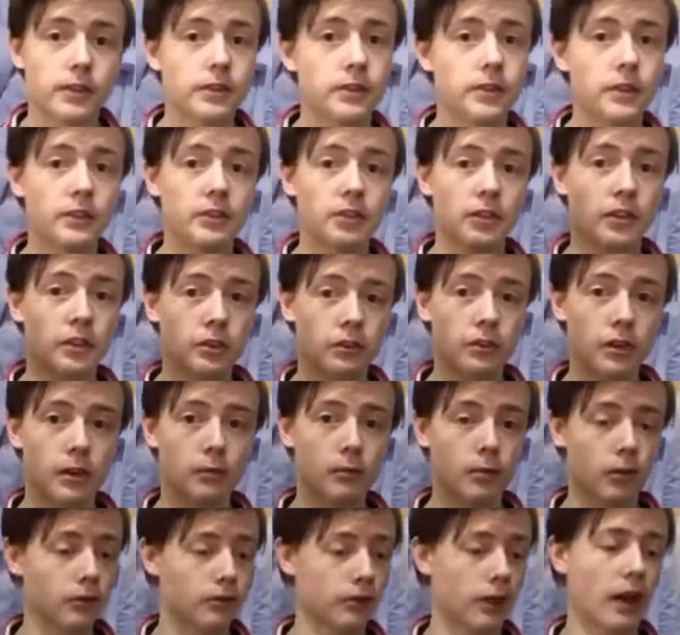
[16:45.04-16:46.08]
these are the
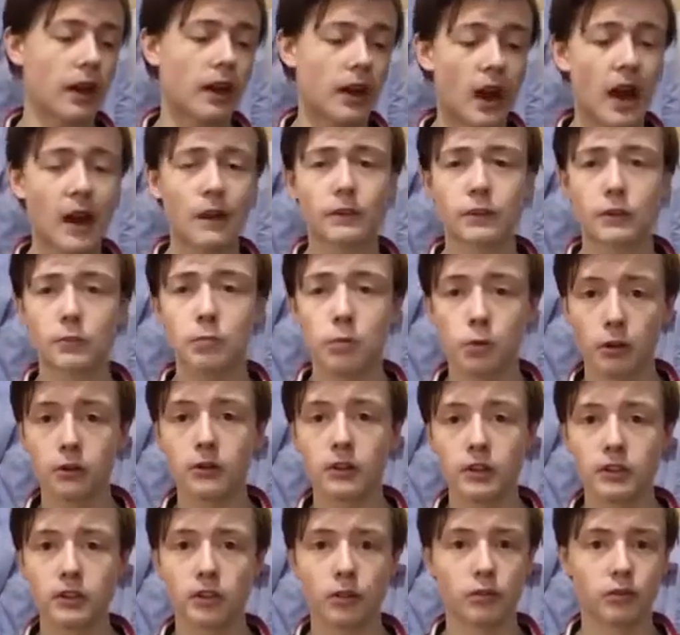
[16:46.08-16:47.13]
cream ones. I can't actually put
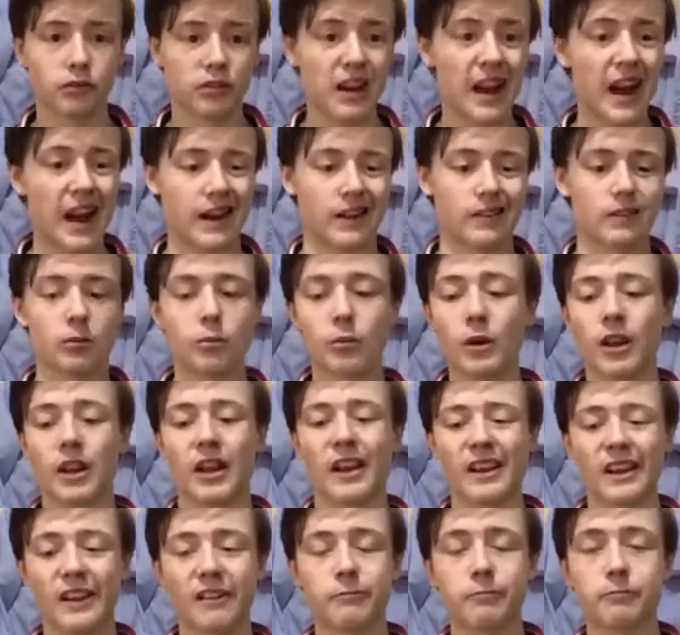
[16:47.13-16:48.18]
these on yet. Well,
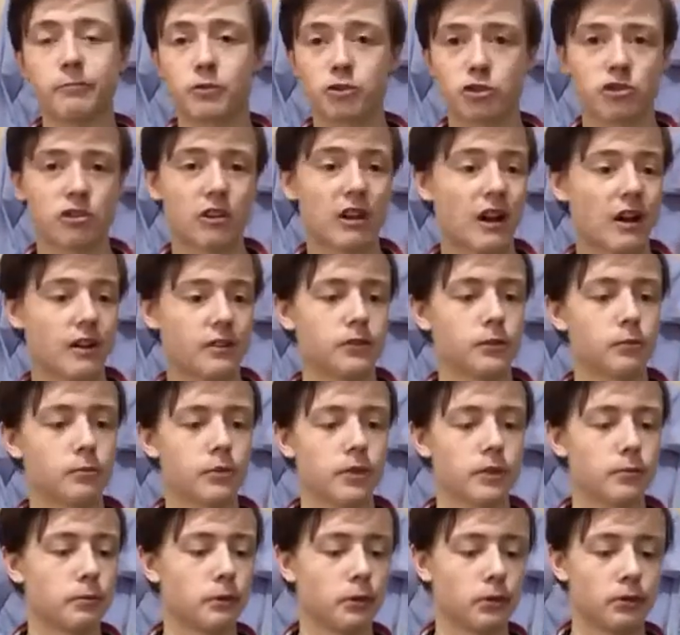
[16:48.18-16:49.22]
I have tried them
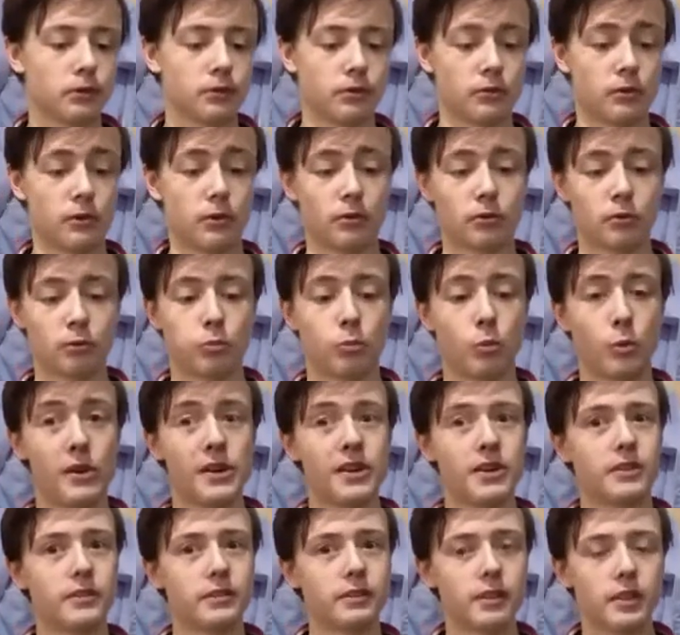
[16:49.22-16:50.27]
with the blue suit. It looks
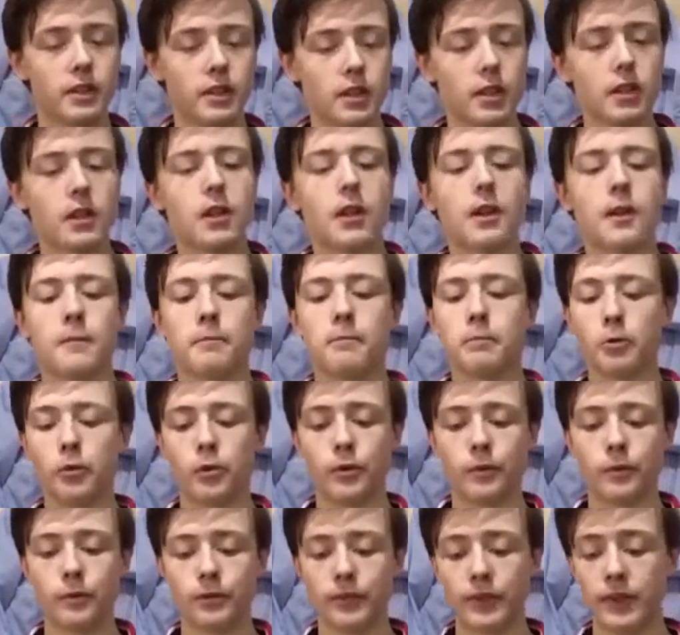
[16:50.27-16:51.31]
weird,
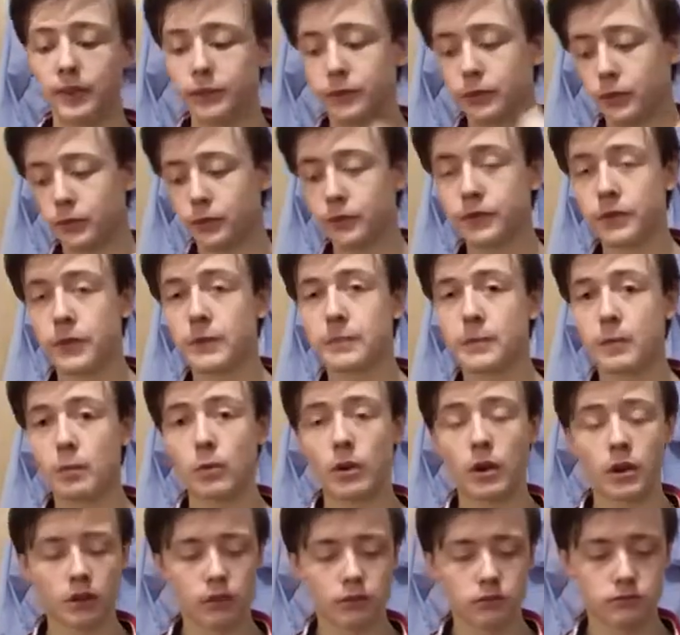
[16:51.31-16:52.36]
but it does fit me
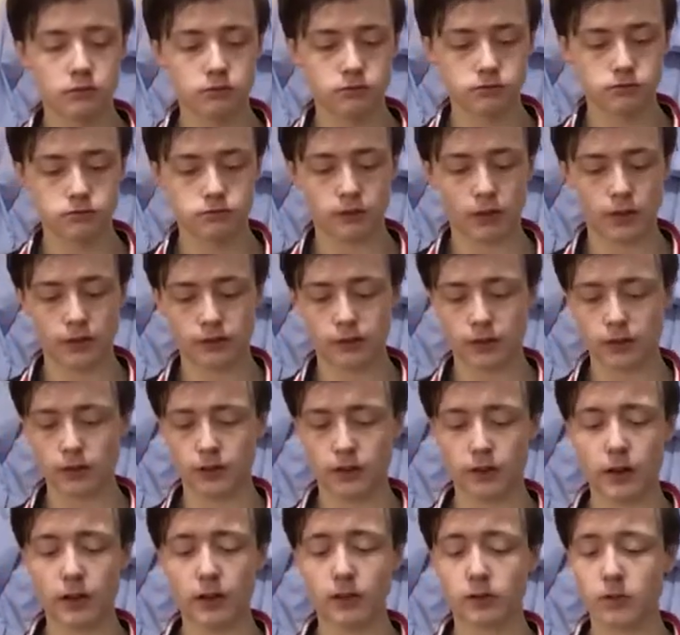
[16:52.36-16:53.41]
well. I'll tell you
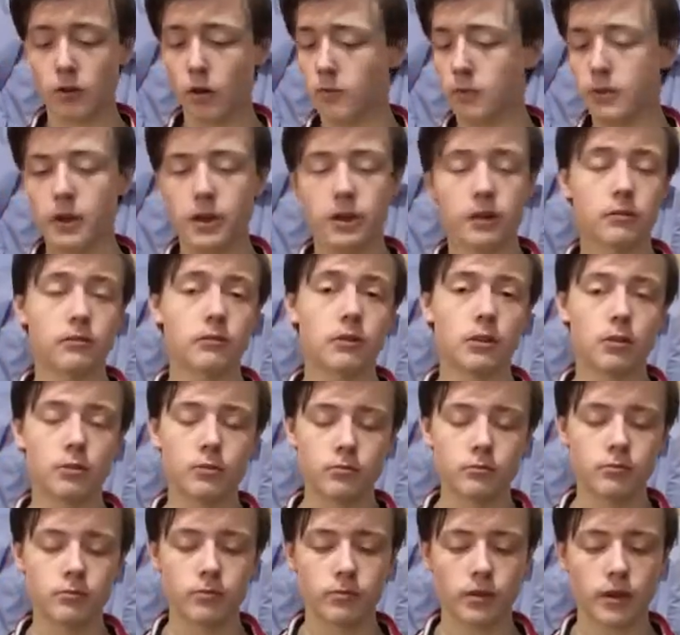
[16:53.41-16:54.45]
that. It's got plenty of
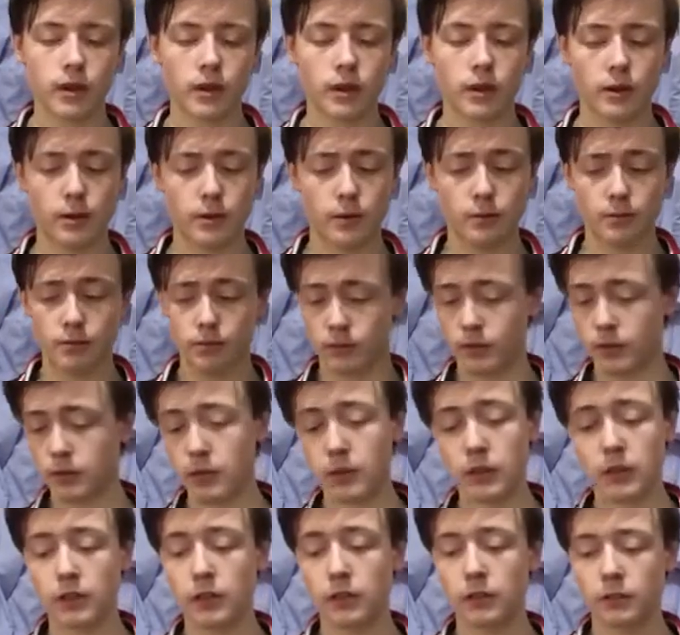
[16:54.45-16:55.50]
room,
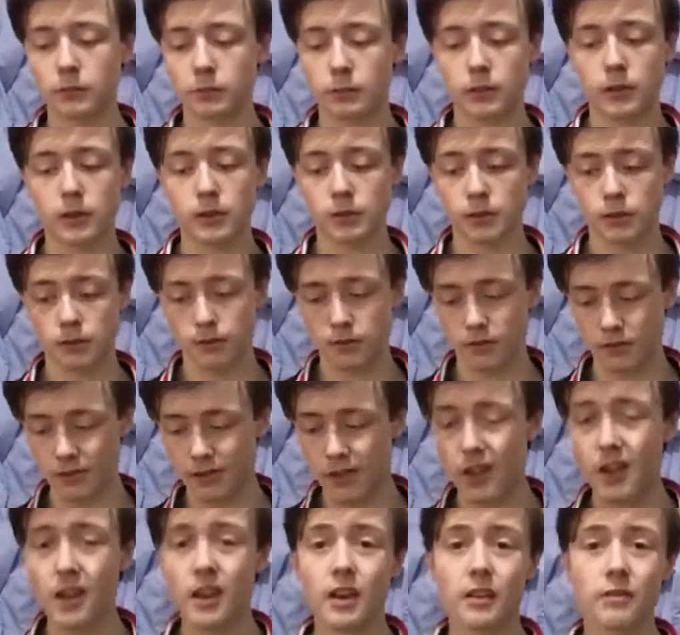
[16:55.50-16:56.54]
and it gives me,
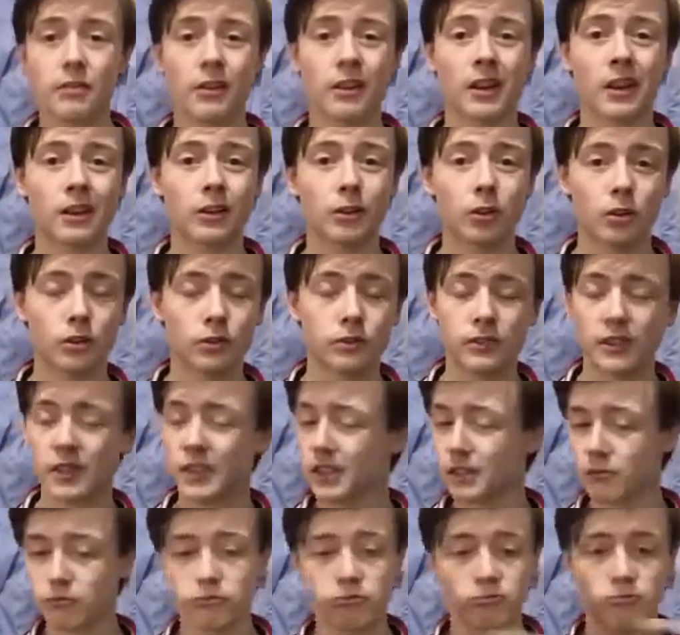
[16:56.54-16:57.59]
if I get cold
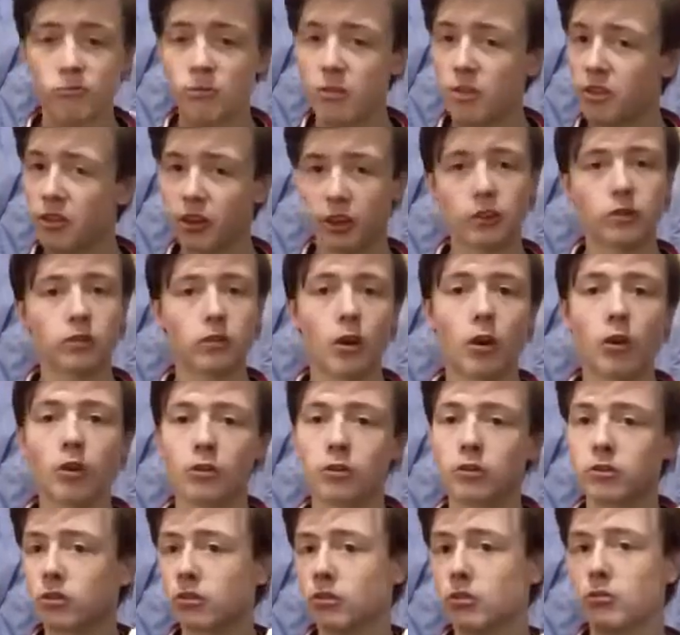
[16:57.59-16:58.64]
feet, thick
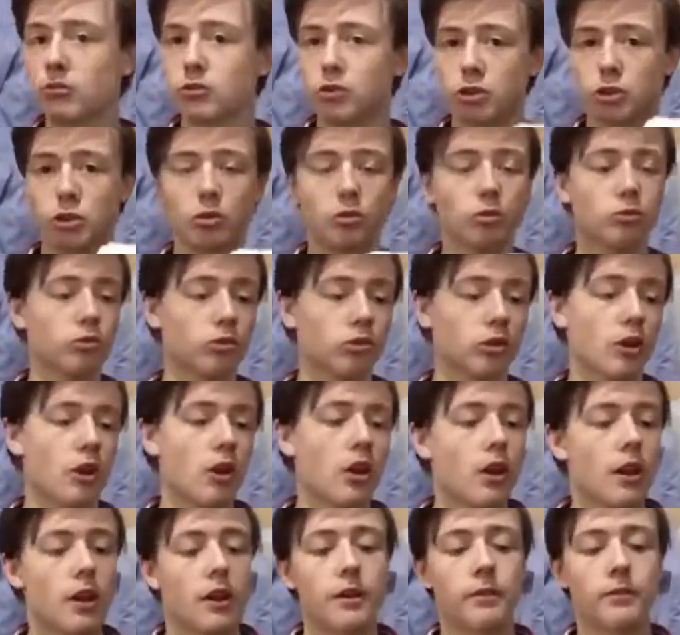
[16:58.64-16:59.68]
socks, shoes.
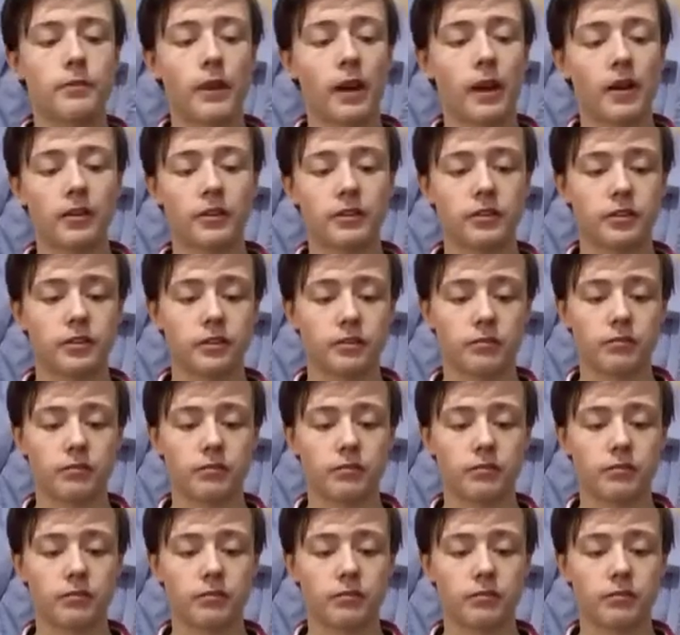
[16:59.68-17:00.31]
In fact,